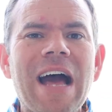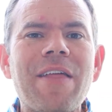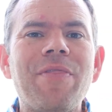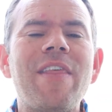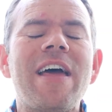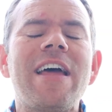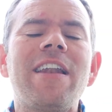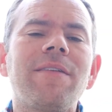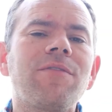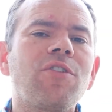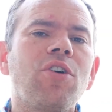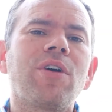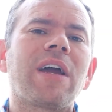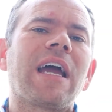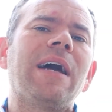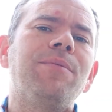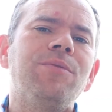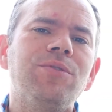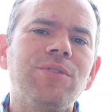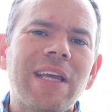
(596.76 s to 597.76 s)
And then I've got
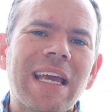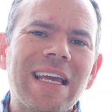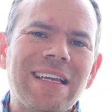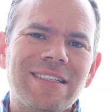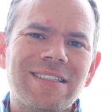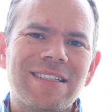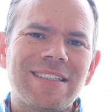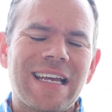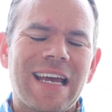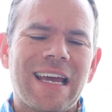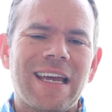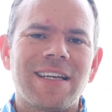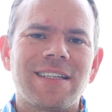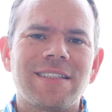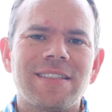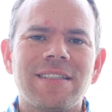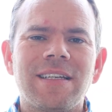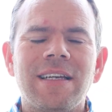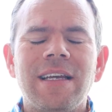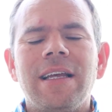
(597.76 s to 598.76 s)
capital gains
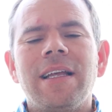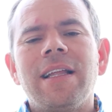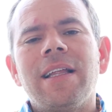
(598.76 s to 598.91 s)
tax.